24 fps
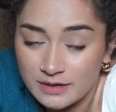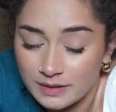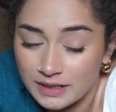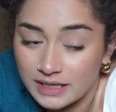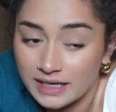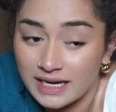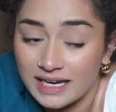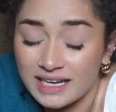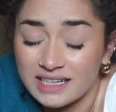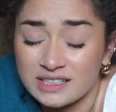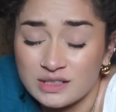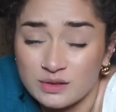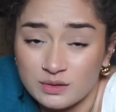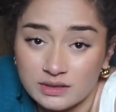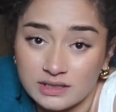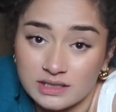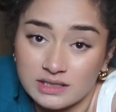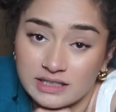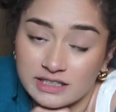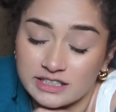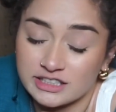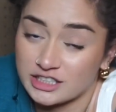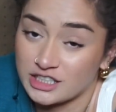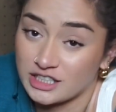Again, you can
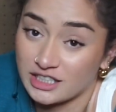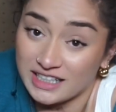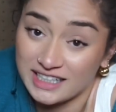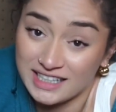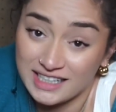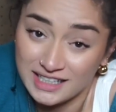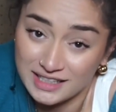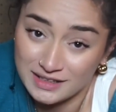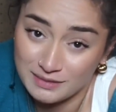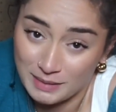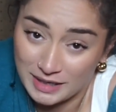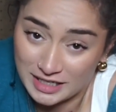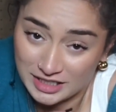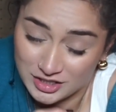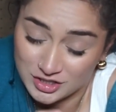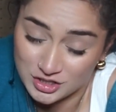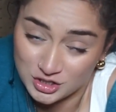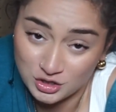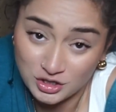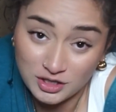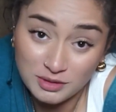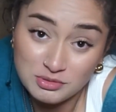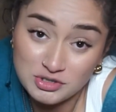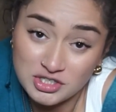click the link in my
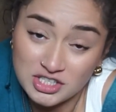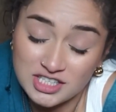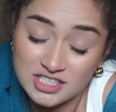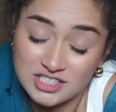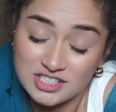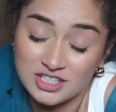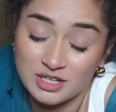description